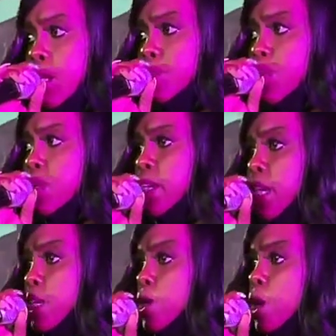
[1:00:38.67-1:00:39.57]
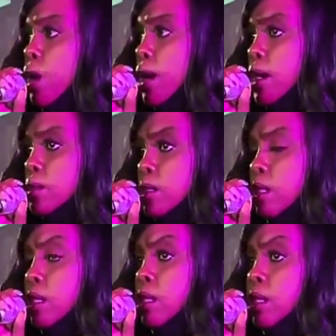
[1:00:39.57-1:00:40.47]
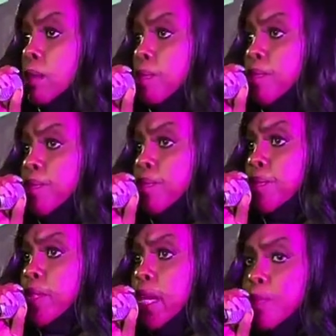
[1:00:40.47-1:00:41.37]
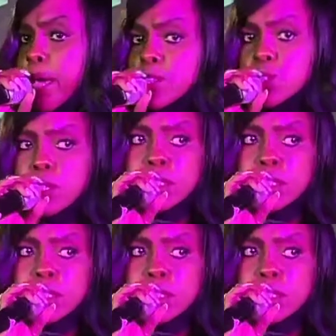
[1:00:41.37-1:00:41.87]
pulling at your heart. Like Pastor Nick